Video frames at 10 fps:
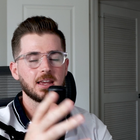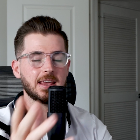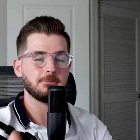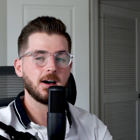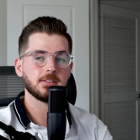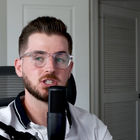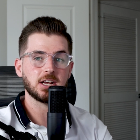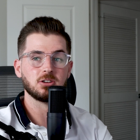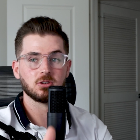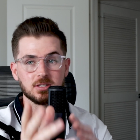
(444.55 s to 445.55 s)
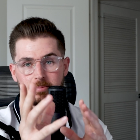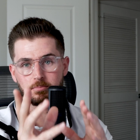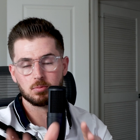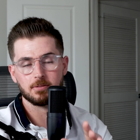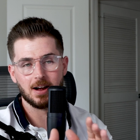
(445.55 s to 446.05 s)
keep following the channel because
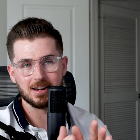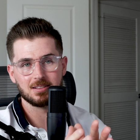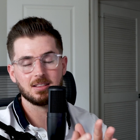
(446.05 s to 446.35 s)
I'm providing